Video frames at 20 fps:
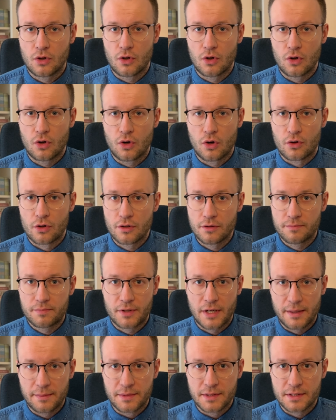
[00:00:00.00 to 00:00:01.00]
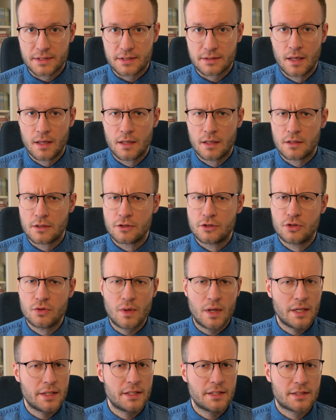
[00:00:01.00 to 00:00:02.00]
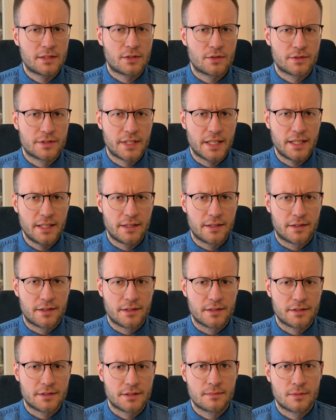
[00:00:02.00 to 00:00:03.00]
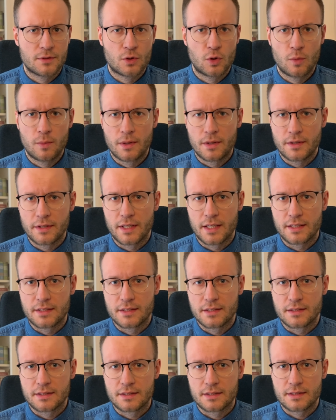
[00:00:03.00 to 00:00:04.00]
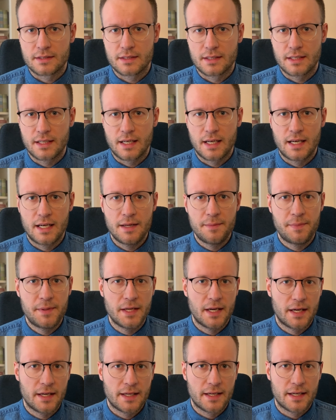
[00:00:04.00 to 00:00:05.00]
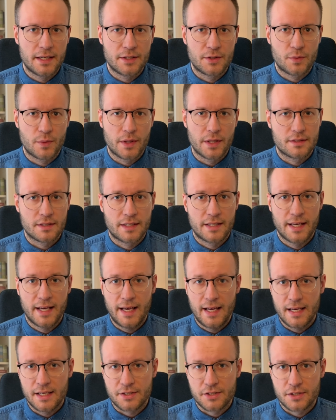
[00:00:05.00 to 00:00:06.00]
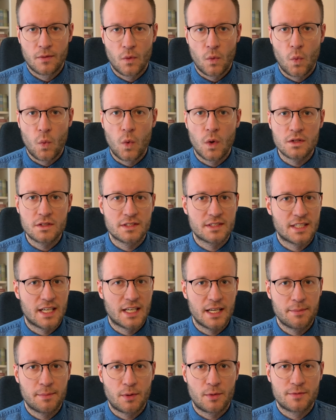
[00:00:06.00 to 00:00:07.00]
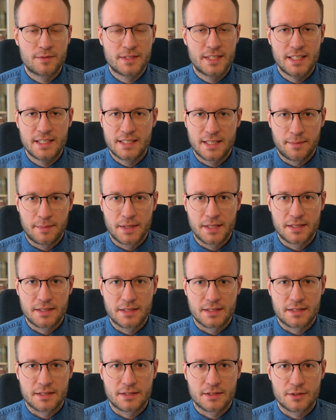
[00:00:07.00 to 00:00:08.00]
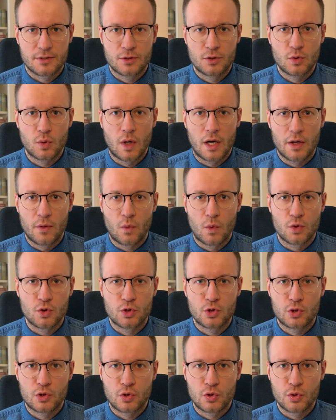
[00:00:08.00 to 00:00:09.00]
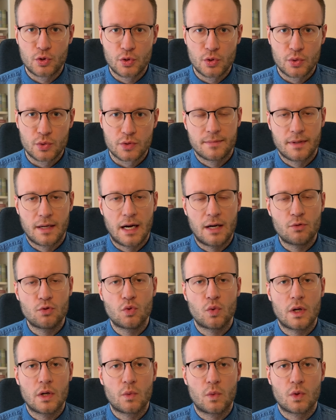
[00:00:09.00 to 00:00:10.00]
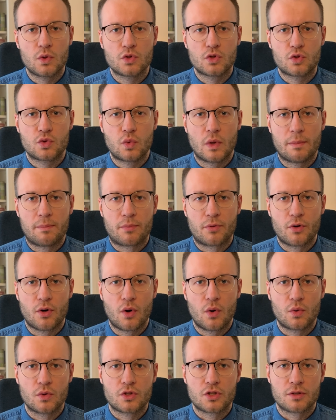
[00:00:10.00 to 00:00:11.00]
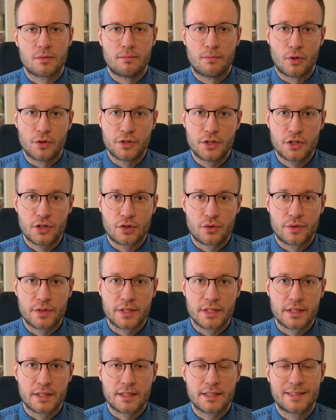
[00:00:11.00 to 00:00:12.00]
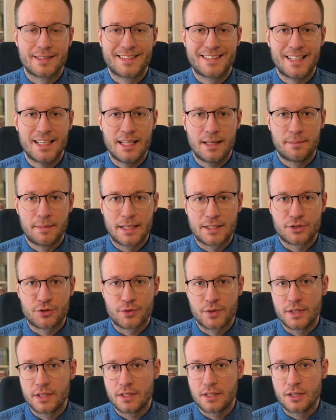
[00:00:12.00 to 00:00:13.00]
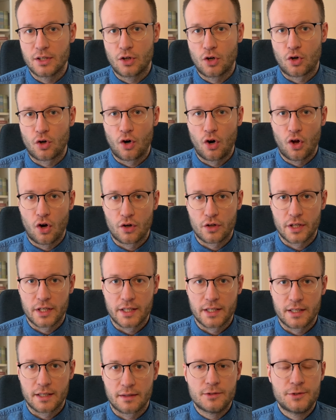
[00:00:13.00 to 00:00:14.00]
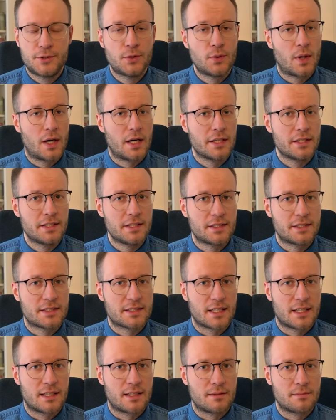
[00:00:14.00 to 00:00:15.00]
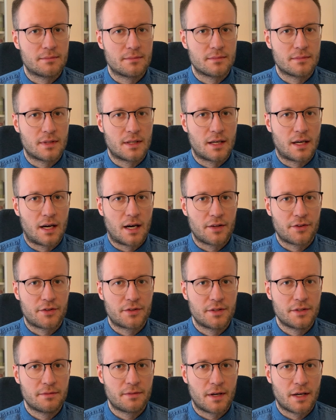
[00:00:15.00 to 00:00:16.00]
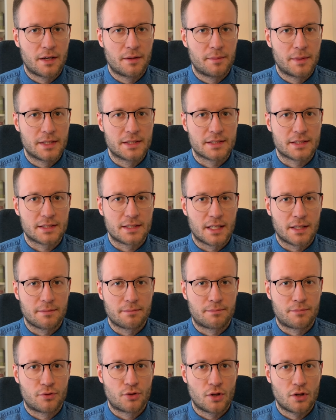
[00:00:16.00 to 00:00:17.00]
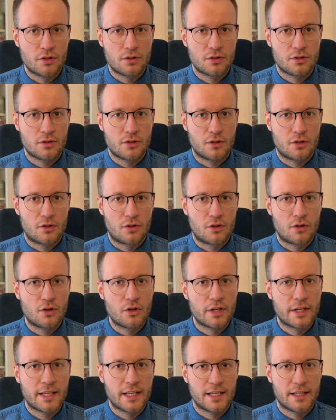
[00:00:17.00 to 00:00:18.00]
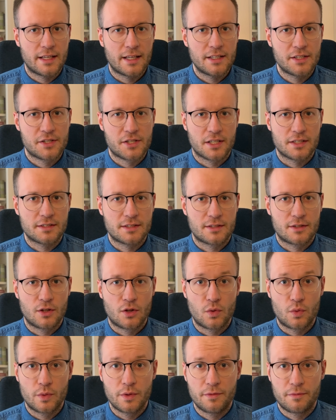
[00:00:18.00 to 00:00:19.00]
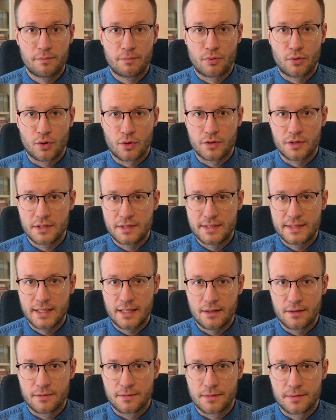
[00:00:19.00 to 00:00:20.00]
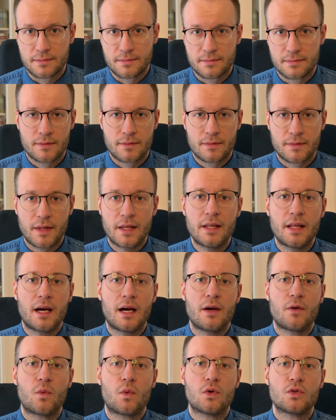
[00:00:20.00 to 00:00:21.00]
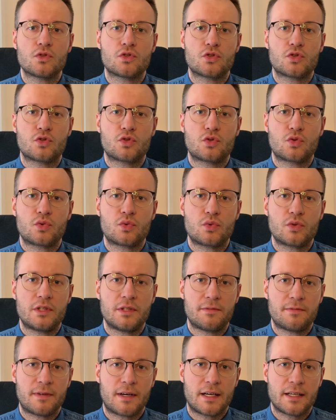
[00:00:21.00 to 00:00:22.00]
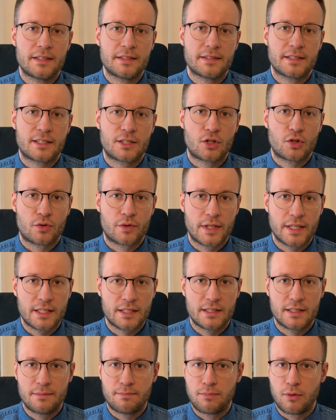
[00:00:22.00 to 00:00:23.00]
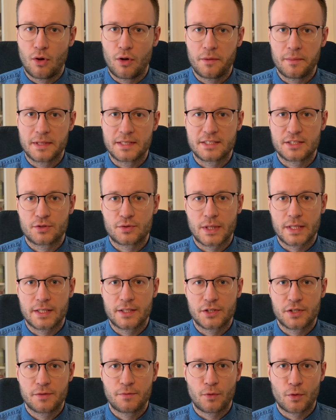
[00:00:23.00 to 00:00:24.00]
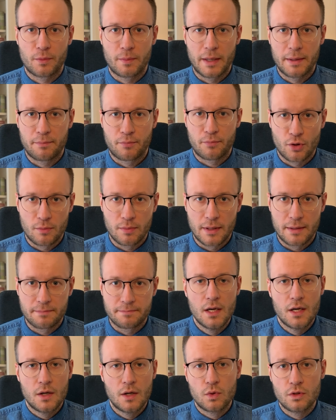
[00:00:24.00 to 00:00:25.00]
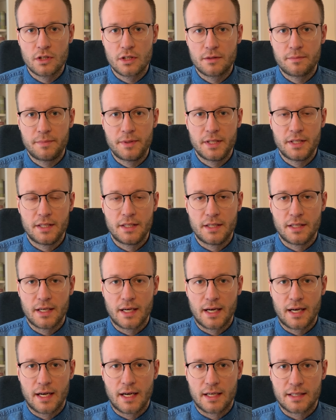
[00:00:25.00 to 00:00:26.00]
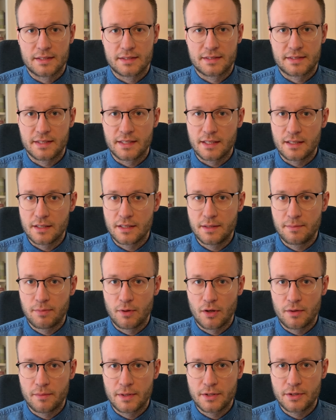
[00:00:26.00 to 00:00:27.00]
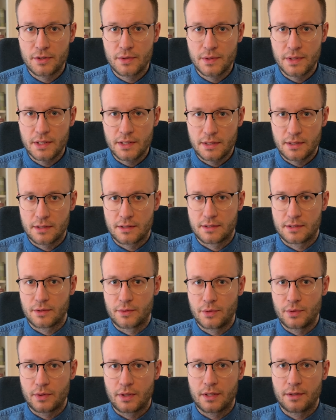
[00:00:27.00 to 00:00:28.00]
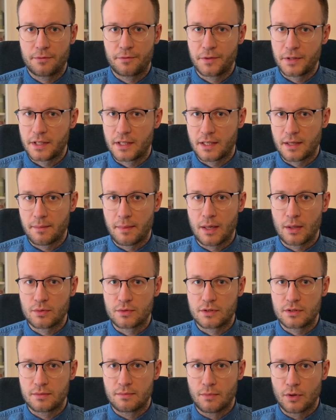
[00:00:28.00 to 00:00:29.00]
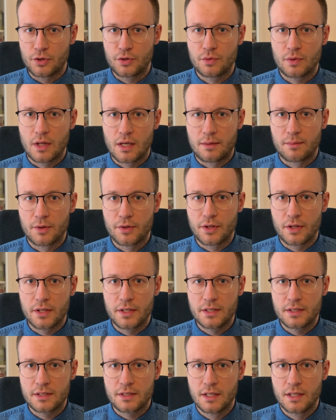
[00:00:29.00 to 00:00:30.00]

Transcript: or on-premise? Do I need containers, Kubernetes, API gateway, cache? What type of databases do I want to use? How do I want to approach monitoring, telemetry, or logging? Do I need some other environments than prod, or can I just go with prod itself? Then I want to define the correct deployment strategy for my problem. Would it be a single deployment unit, so you can think about modular monolith,